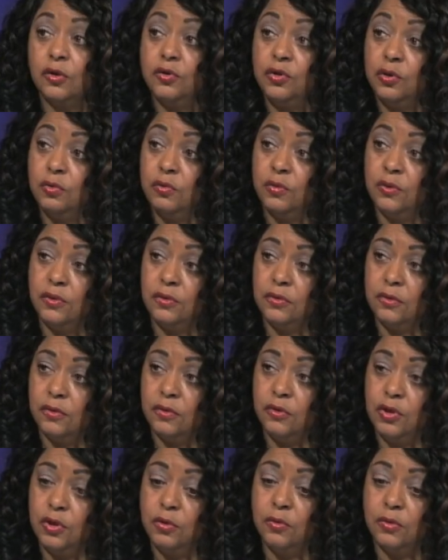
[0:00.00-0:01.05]
you
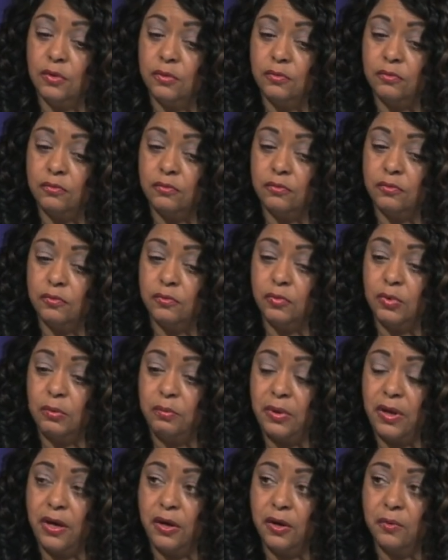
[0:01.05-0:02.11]
would
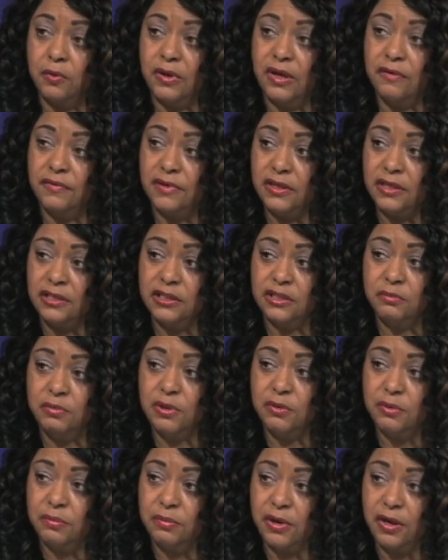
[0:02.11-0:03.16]
repair whatever needs to be
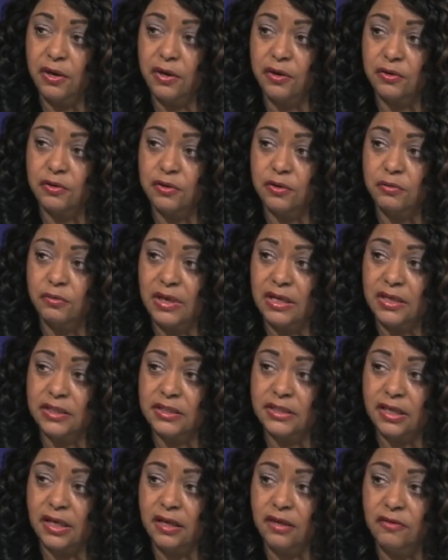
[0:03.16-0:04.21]
repaired to make it
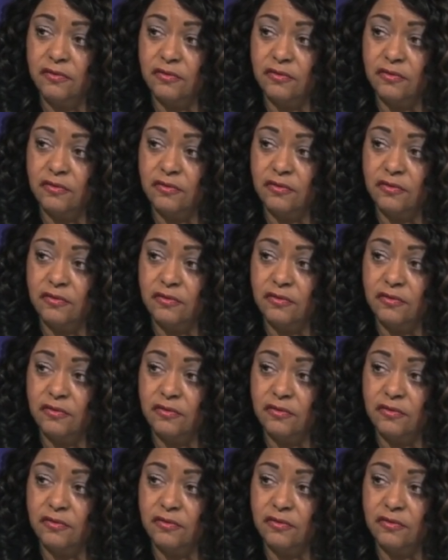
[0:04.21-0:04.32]
safe?